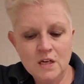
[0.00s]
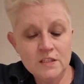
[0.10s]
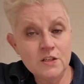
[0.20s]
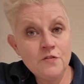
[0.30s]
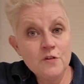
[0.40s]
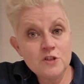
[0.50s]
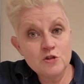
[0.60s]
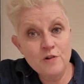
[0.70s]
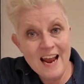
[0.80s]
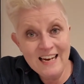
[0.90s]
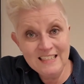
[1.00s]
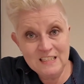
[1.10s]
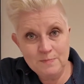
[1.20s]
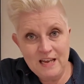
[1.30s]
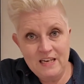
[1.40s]
So for
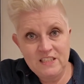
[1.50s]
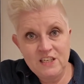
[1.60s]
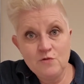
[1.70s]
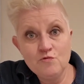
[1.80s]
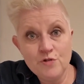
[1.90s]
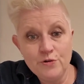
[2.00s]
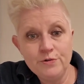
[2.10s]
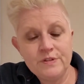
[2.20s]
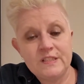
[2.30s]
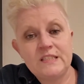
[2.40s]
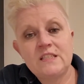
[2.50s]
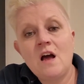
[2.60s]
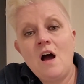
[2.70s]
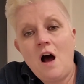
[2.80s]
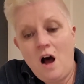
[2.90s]
transplanting roots,
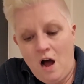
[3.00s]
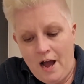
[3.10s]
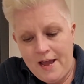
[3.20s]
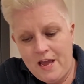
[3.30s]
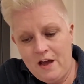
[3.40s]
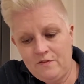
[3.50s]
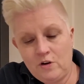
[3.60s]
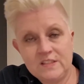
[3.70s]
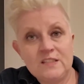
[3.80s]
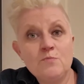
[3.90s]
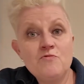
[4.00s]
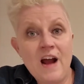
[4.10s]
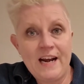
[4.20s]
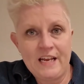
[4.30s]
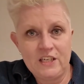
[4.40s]
I have got some
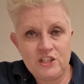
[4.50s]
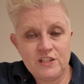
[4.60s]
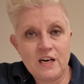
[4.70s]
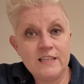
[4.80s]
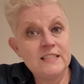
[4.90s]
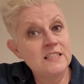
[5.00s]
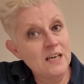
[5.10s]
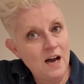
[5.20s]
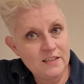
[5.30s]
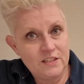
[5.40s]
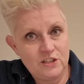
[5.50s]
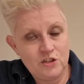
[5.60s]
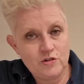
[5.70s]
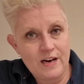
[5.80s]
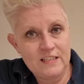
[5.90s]
radish that I started to
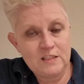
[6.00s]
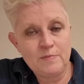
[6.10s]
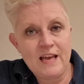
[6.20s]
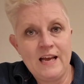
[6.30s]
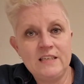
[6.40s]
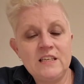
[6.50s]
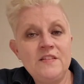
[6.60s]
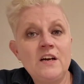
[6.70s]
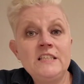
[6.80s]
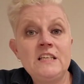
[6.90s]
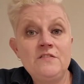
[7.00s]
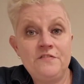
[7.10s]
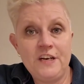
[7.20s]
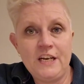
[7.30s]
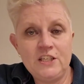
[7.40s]
transplant and then I didn't
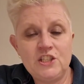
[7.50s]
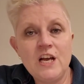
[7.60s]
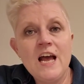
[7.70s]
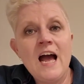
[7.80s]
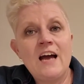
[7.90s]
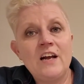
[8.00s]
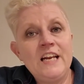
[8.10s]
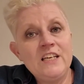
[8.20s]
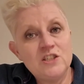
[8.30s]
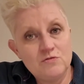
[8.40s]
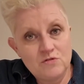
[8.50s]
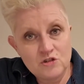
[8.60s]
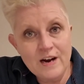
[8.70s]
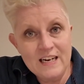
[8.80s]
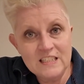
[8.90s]
finish, and I need to
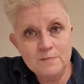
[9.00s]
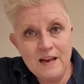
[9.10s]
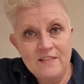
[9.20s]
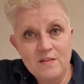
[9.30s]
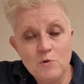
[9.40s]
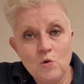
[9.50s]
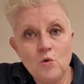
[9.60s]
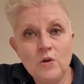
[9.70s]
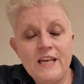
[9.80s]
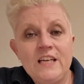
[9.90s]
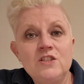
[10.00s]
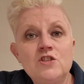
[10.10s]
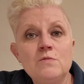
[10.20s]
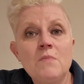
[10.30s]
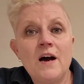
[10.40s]
transplant them all
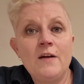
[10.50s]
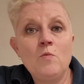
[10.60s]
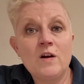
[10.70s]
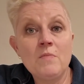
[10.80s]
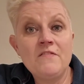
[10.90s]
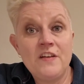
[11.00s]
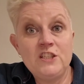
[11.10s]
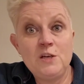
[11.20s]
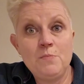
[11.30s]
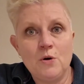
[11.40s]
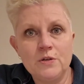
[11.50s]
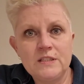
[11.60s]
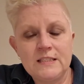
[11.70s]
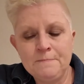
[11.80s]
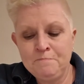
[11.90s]
into one of my veggie
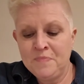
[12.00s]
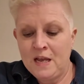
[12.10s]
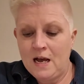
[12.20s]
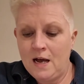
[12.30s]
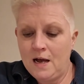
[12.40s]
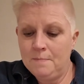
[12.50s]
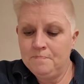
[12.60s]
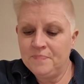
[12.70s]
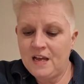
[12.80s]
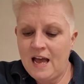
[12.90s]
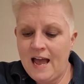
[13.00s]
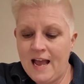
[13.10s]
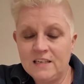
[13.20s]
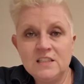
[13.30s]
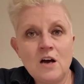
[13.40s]
pots.
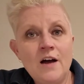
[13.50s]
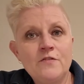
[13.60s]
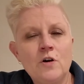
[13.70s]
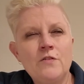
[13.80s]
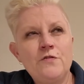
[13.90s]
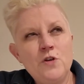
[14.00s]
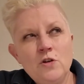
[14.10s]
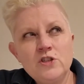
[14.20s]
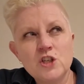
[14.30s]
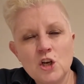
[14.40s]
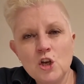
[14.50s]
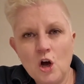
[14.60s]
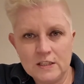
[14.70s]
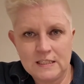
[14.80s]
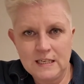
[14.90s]
And I've got a few
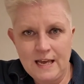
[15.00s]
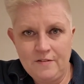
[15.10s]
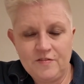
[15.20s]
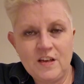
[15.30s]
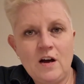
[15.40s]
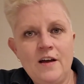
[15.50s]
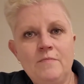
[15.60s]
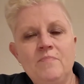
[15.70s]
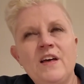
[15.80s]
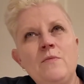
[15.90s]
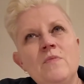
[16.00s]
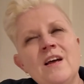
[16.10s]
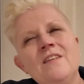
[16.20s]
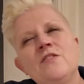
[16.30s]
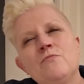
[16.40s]
shallots left that
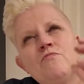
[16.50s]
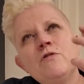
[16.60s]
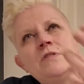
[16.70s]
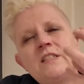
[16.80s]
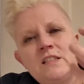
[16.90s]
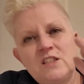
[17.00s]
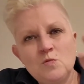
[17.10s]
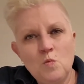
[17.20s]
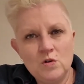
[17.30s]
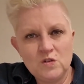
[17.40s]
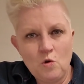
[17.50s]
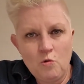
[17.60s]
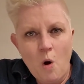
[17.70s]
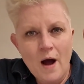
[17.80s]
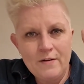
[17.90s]
the root system wasn't
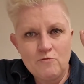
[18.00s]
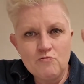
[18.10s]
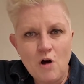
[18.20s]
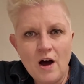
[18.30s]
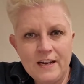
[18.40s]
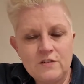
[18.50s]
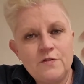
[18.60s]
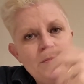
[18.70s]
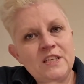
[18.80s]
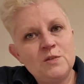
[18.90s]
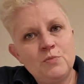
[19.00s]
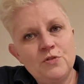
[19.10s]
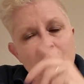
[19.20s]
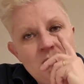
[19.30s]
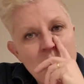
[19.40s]
quite right for me to
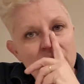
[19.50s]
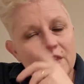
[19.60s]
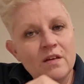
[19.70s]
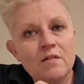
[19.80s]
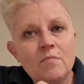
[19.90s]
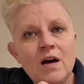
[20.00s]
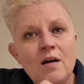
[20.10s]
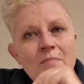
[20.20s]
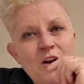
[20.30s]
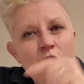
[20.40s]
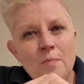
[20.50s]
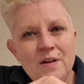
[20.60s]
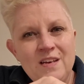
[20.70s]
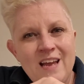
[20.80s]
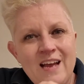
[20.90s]
put them in the
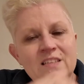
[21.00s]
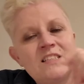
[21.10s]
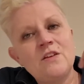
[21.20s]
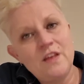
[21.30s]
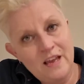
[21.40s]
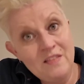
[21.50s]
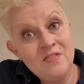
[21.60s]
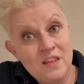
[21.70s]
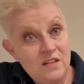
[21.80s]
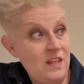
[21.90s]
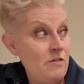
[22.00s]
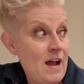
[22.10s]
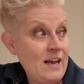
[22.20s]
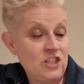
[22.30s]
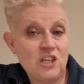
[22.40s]
allotment yet. So
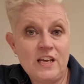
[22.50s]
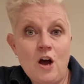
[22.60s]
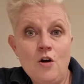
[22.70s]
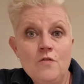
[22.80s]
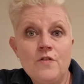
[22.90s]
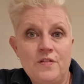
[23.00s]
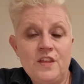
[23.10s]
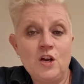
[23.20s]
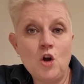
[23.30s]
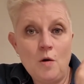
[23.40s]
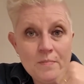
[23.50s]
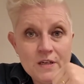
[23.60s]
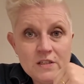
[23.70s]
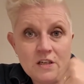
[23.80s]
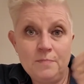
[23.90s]
they're actually over at the
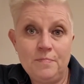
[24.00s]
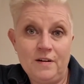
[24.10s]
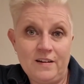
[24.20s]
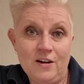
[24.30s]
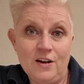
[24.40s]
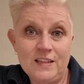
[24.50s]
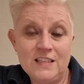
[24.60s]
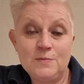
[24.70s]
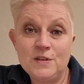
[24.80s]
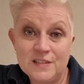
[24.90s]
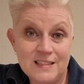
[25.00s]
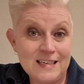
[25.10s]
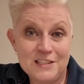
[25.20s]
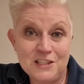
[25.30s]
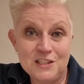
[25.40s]
allotment. I go like this because it's
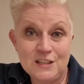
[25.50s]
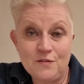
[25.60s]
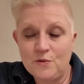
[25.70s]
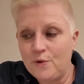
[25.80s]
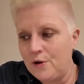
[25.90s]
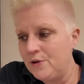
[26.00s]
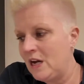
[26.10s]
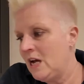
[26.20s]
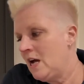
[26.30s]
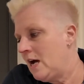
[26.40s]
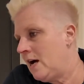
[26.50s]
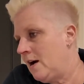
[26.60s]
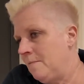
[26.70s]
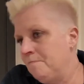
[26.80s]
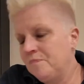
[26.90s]
actually just over the road.
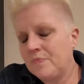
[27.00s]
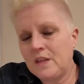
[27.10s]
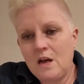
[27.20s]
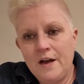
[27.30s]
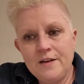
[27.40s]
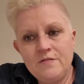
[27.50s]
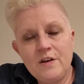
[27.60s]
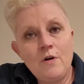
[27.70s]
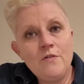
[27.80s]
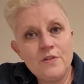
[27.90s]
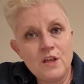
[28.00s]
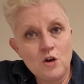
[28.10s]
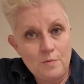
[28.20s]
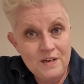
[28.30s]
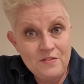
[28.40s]
They're over at the
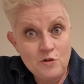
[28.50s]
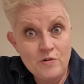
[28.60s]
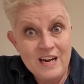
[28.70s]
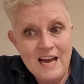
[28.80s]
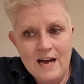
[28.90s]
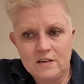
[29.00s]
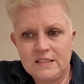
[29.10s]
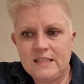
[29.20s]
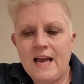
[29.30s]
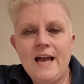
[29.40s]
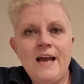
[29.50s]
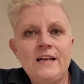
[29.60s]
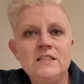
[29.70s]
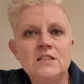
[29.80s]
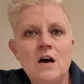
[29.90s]
allotment in the greenhouse,
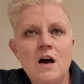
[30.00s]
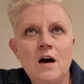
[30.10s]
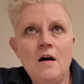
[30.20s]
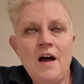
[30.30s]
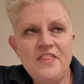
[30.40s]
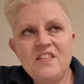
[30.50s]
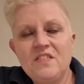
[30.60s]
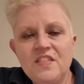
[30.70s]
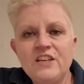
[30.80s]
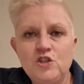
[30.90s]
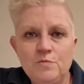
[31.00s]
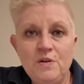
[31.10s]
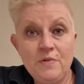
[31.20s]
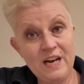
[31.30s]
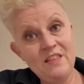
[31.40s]
and I think that they should
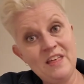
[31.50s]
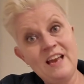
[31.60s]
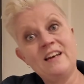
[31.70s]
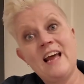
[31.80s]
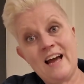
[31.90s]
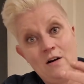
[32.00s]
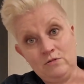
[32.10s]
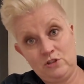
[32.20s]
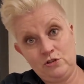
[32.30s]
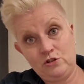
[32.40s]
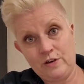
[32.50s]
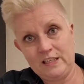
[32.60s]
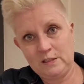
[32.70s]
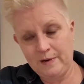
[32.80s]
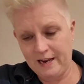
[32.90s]
be ready then now to
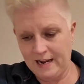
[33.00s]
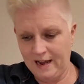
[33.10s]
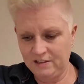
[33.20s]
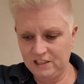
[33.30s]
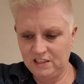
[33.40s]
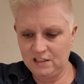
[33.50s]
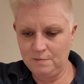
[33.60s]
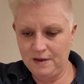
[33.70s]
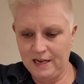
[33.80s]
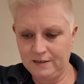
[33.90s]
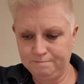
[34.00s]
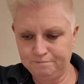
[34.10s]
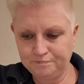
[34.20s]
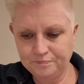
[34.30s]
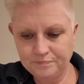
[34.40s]
transplant out into the bed.
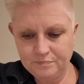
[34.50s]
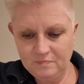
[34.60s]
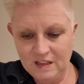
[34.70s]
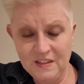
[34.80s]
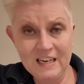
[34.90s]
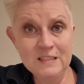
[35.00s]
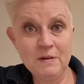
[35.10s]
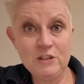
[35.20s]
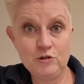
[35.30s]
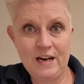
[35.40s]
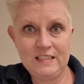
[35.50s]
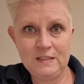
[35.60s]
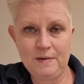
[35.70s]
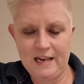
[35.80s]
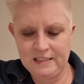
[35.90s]
That is my
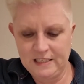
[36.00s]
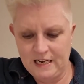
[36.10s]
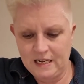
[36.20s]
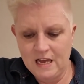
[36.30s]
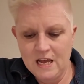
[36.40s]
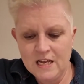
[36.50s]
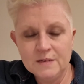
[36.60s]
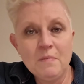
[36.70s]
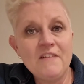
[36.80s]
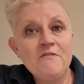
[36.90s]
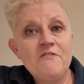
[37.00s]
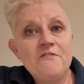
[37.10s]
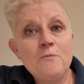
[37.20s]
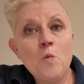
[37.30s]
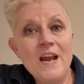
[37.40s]
transplanting. My
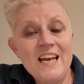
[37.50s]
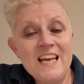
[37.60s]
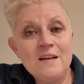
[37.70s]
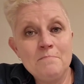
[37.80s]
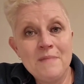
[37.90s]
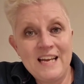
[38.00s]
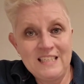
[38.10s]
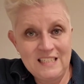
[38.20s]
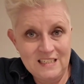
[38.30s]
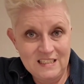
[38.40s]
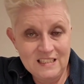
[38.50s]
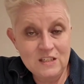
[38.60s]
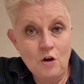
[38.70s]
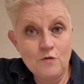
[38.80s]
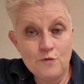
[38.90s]
weeding and maintenance
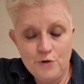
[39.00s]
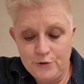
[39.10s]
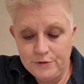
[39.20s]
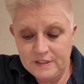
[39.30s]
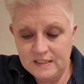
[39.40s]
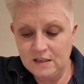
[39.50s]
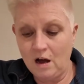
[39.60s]
of roots.